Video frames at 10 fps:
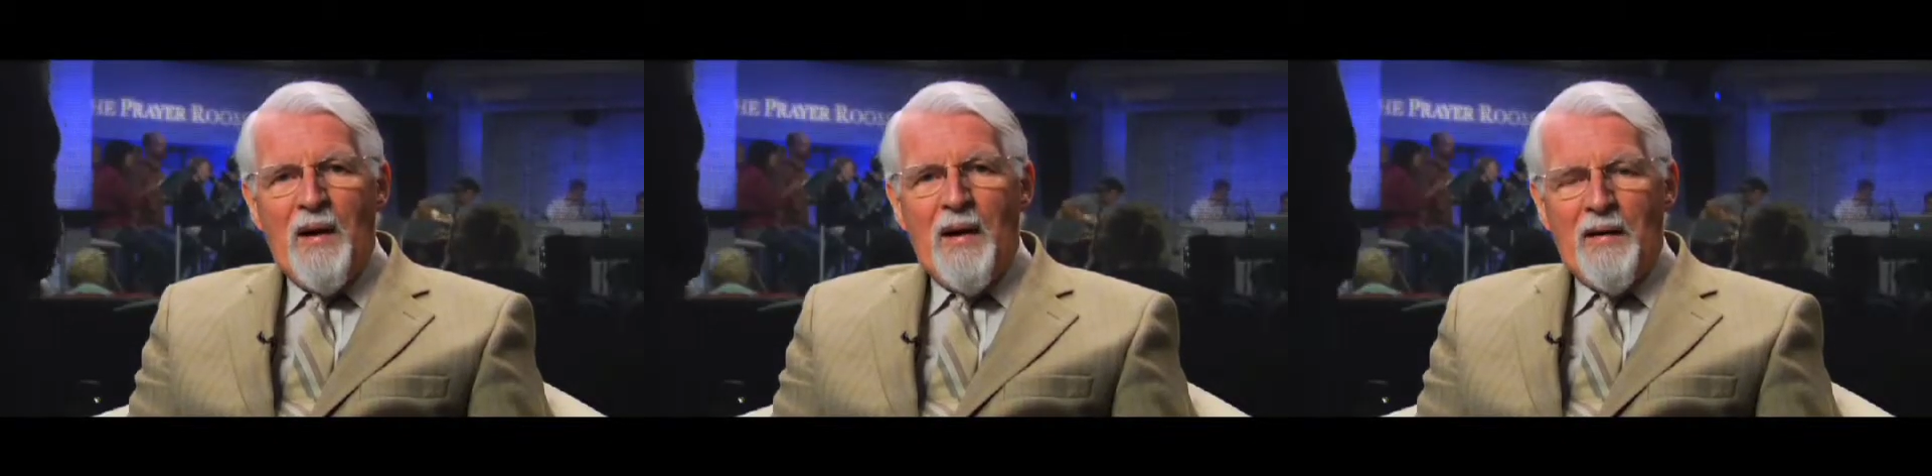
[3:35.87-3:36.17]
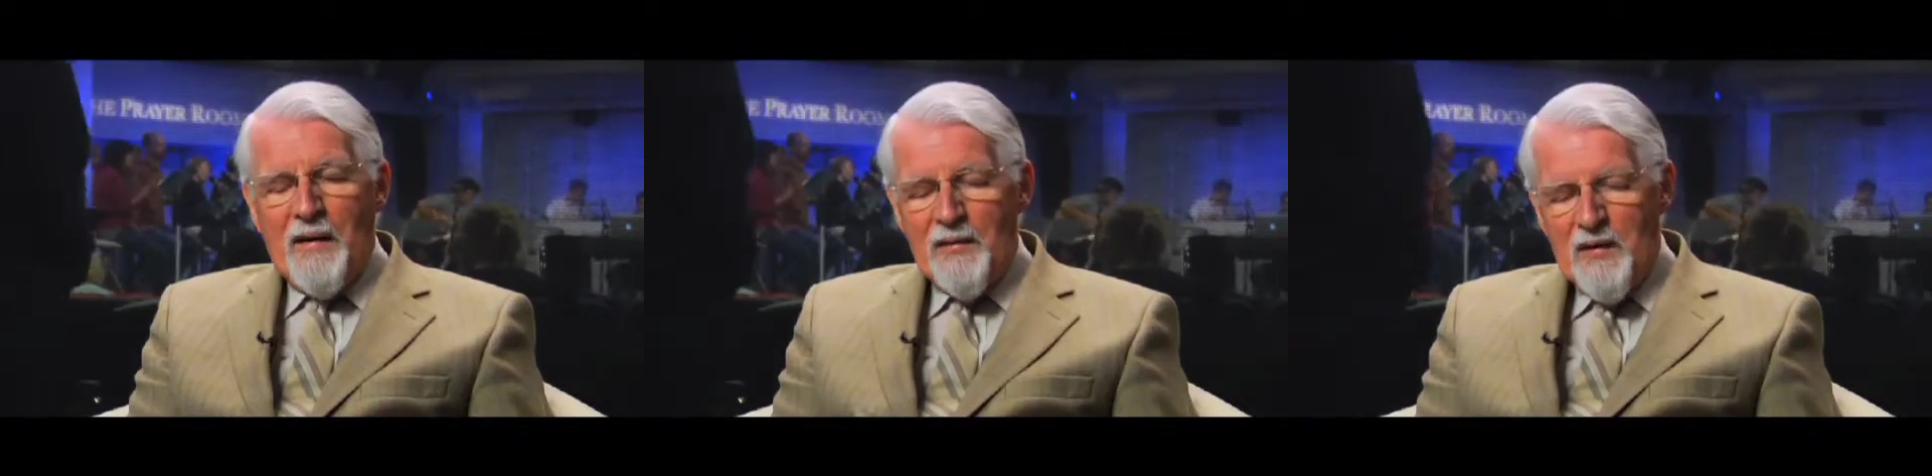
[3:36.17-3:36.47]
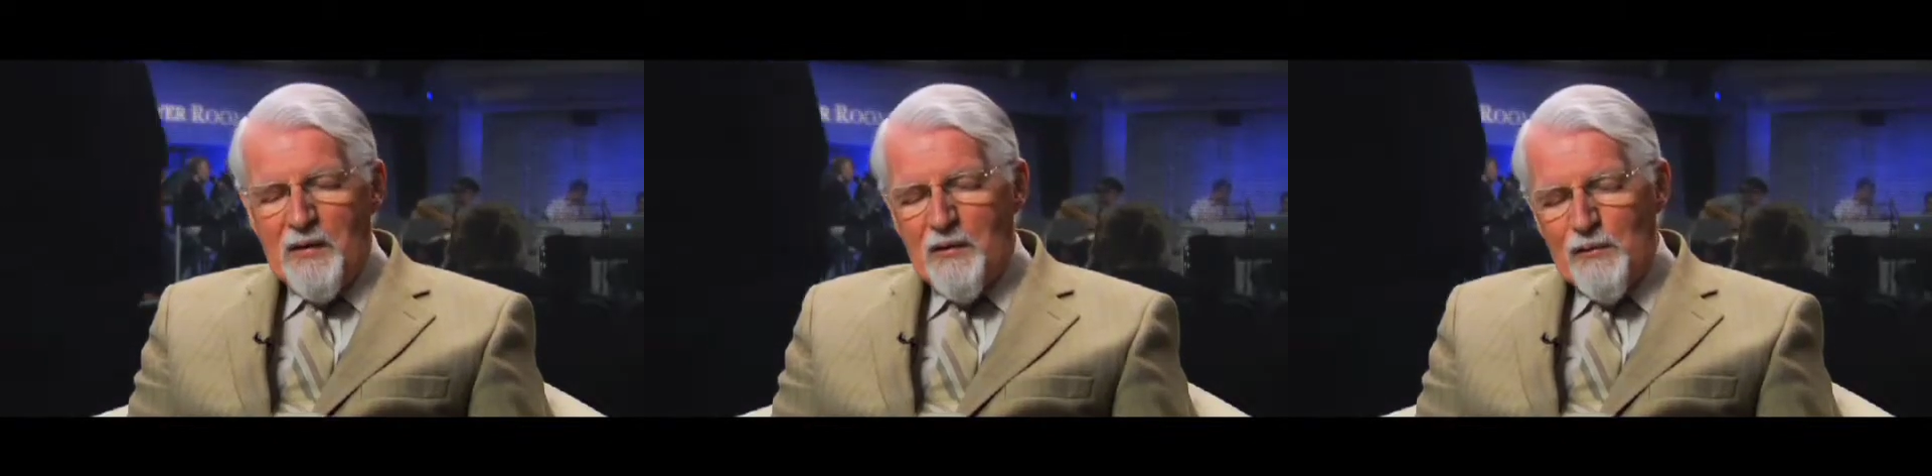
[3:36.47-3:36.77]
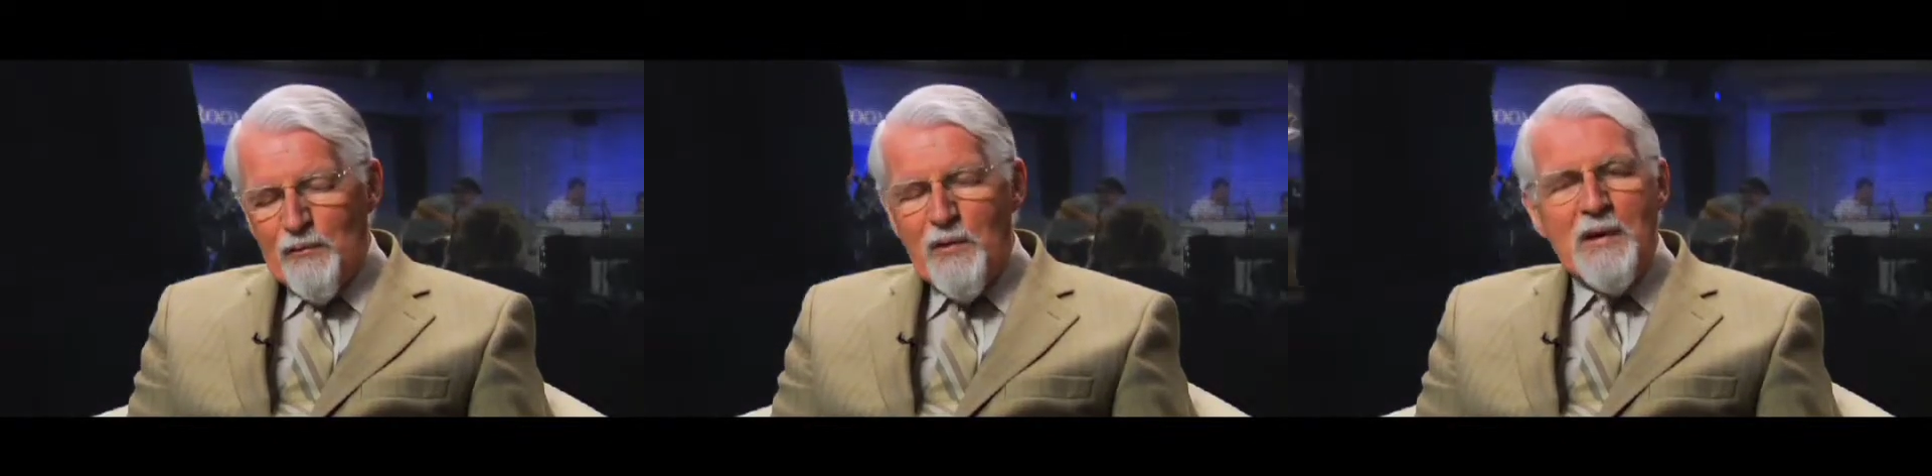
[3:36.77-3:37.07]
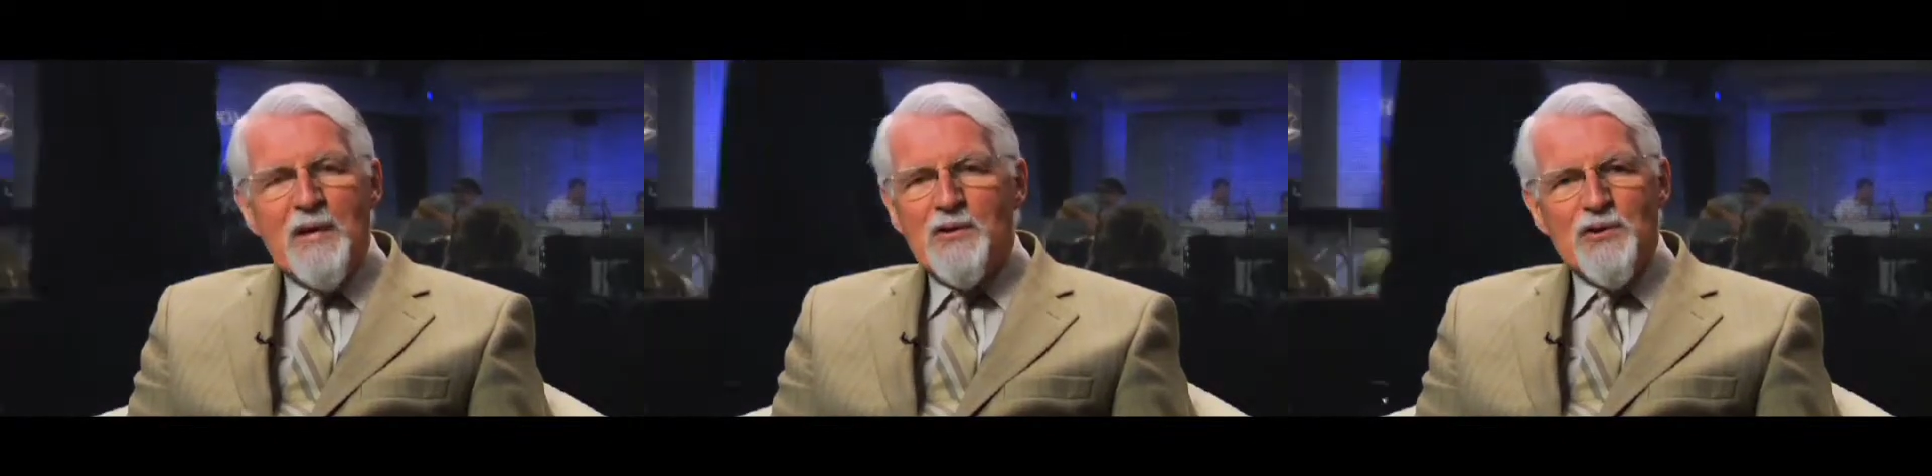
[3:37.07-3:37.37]
and I think you'll
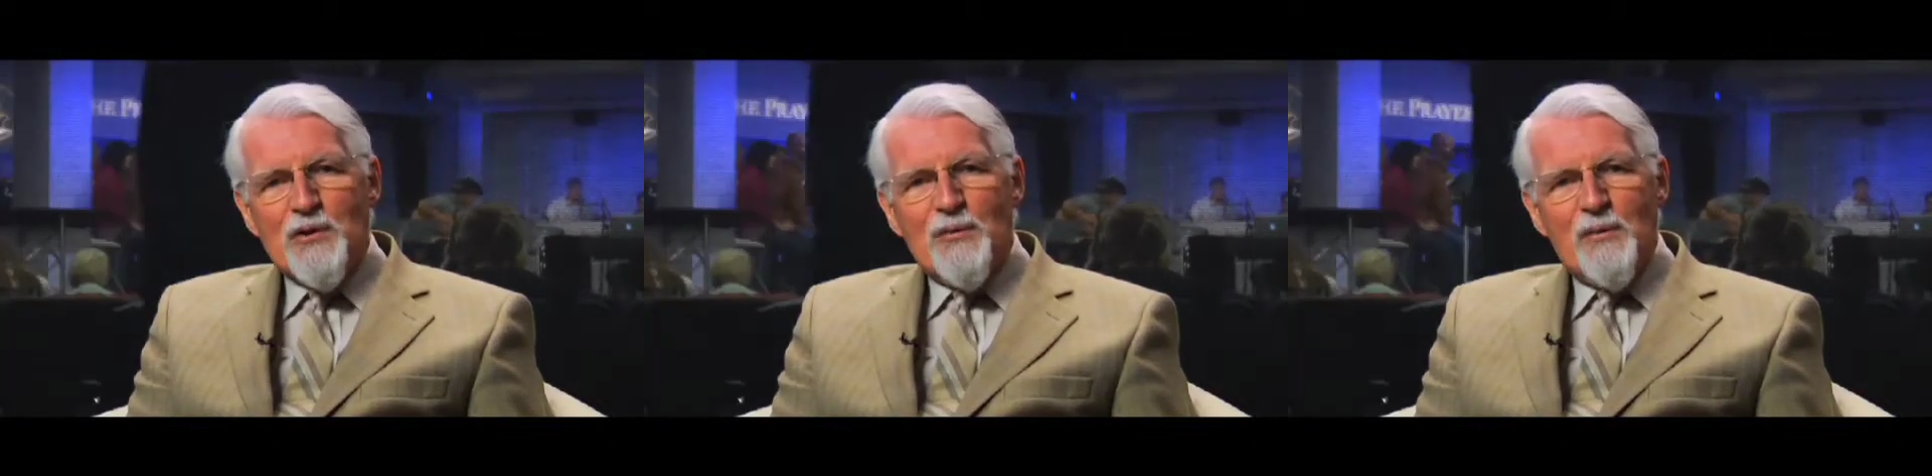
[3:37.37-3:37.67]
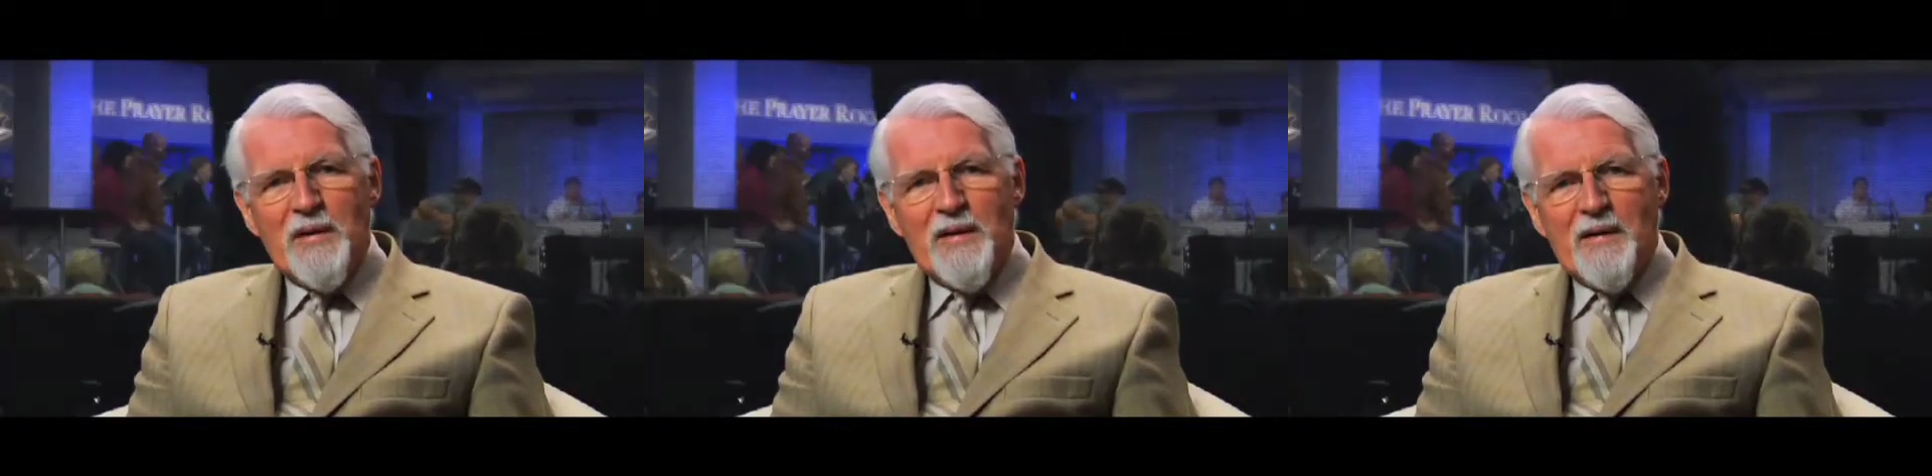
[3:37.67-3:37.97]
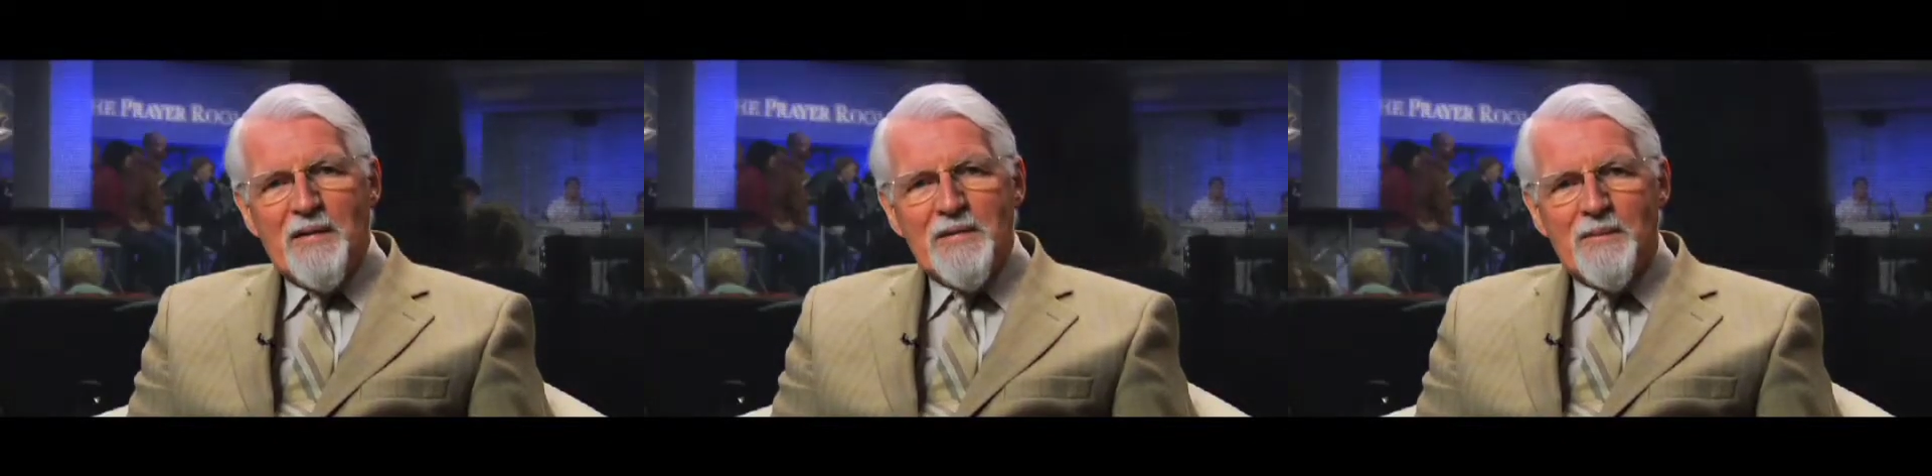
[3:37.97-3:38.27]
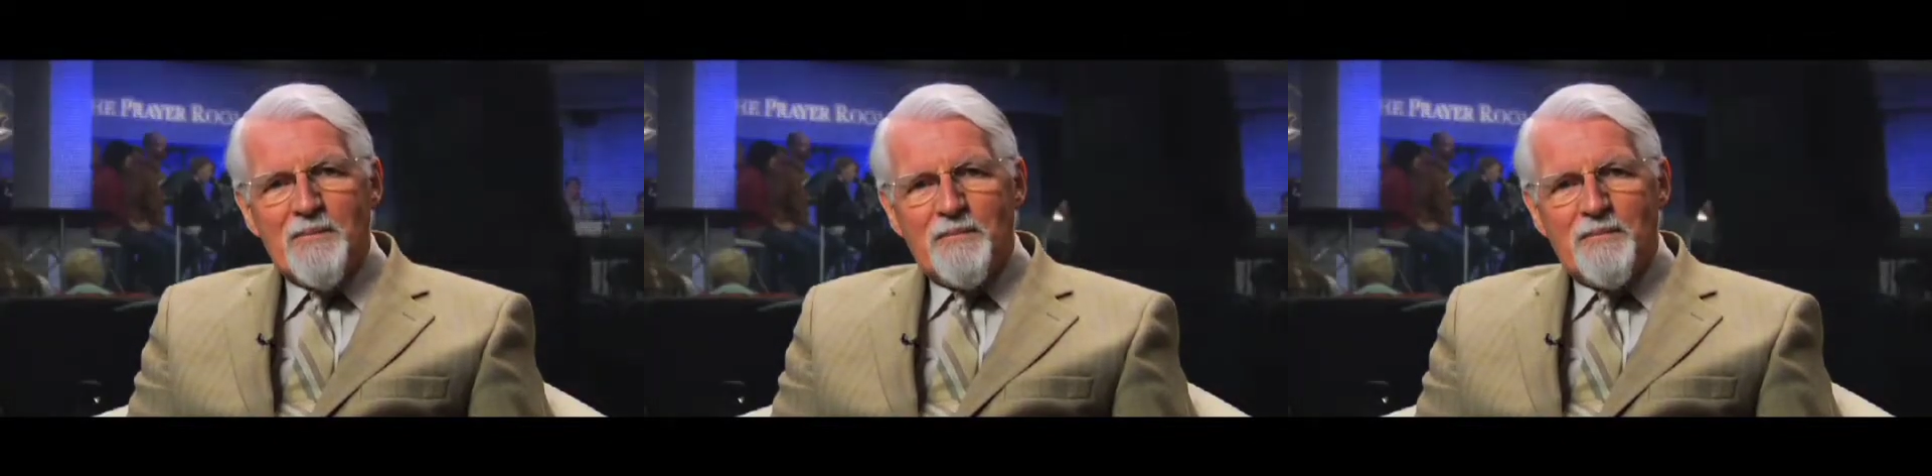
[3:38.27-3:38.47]
really enjoy reading it.